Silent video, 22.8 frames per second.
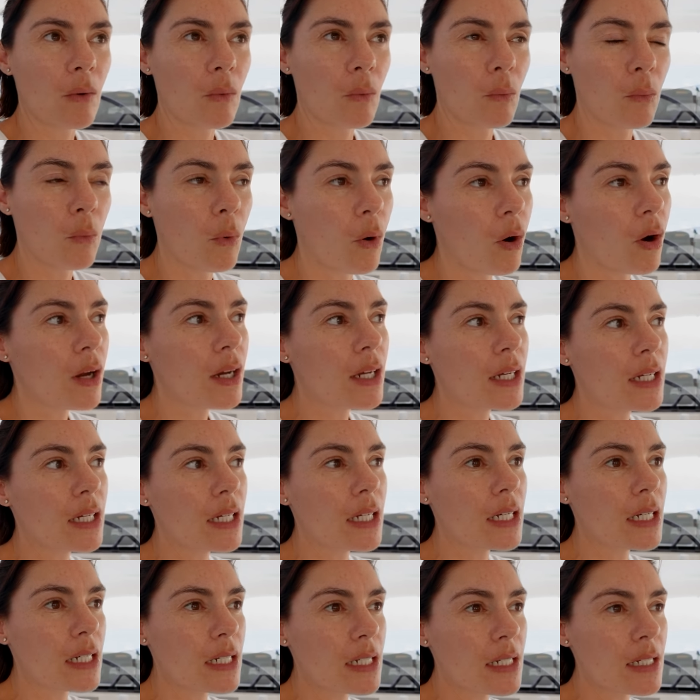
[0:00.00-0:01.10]
what
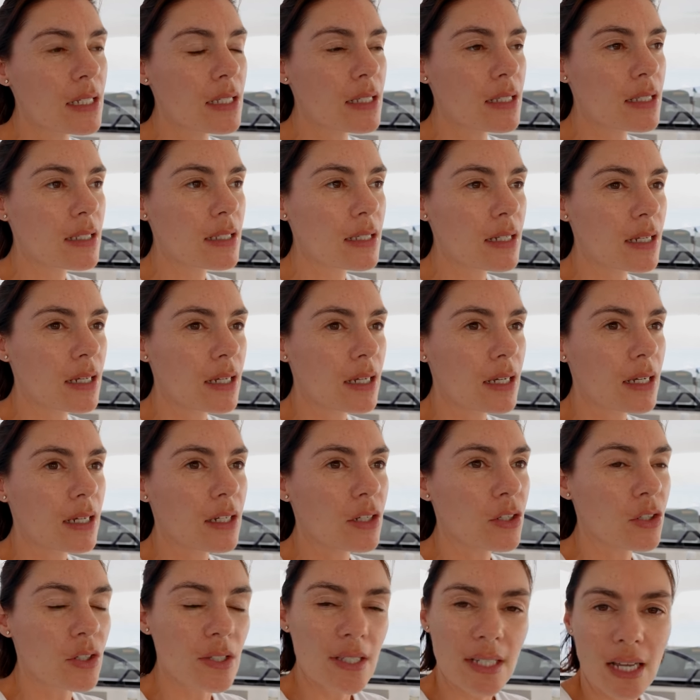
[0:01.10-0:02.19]
is
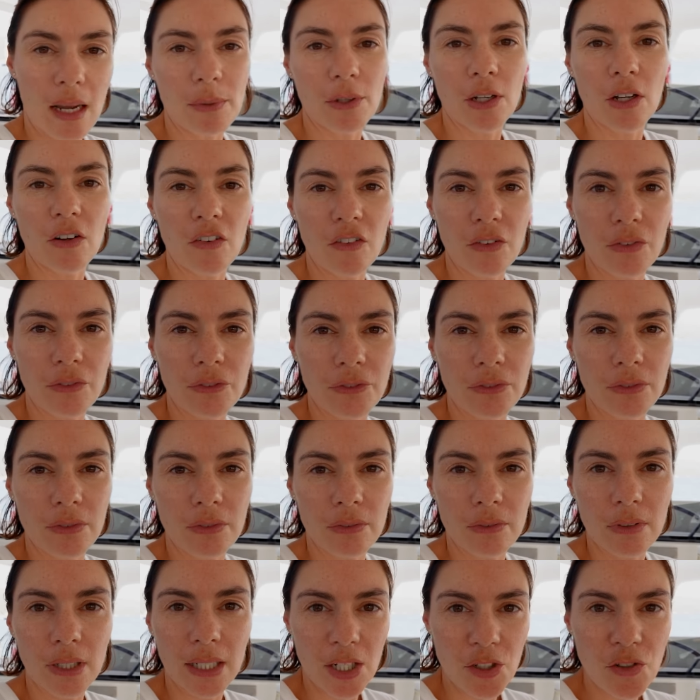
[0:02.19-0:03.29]
using up a lot of
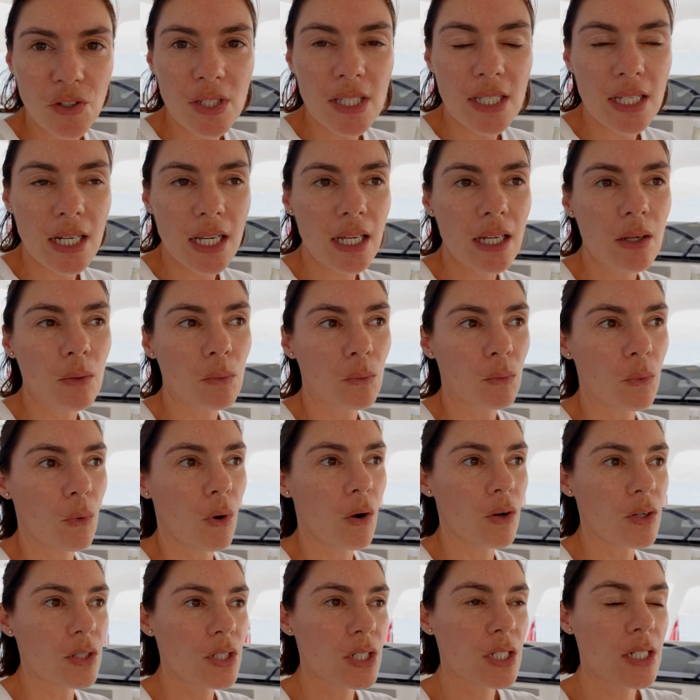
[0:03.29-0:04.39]
electricity,
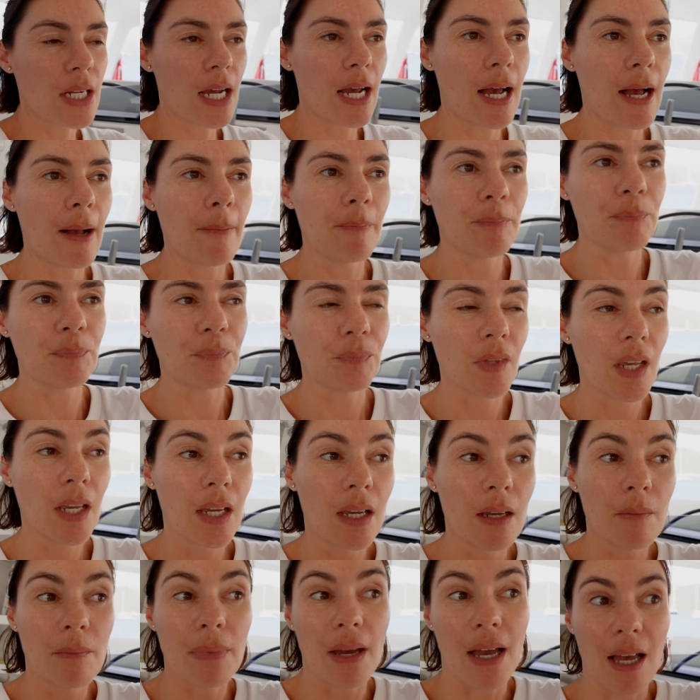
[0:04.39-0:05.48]
what um,
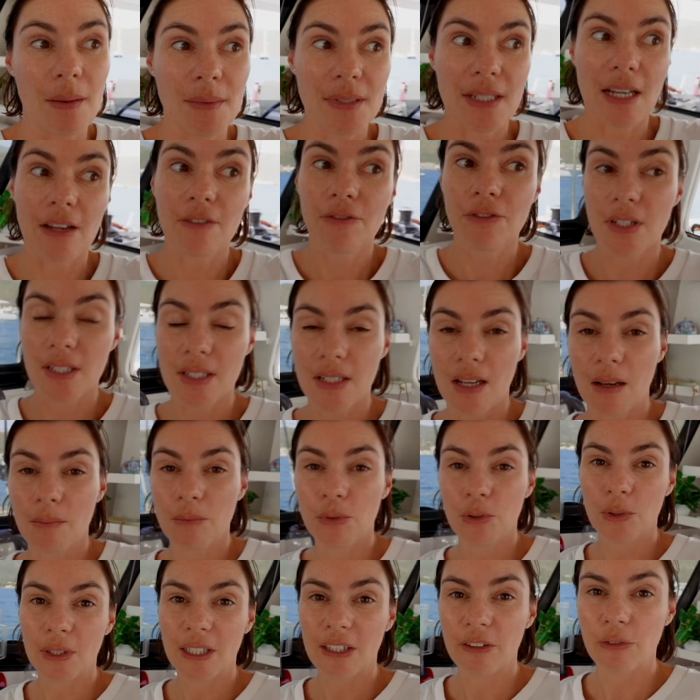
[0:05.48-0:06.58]
perhaps, like for
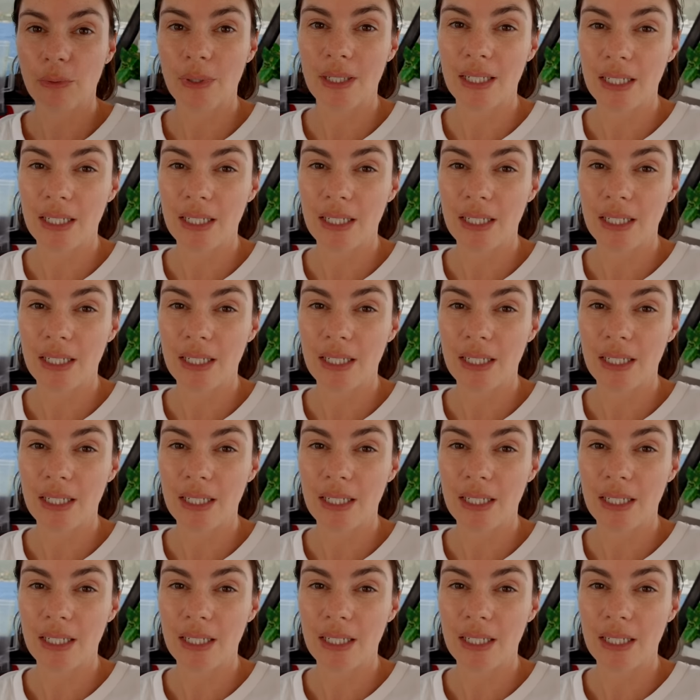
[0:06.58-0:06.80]
example, if we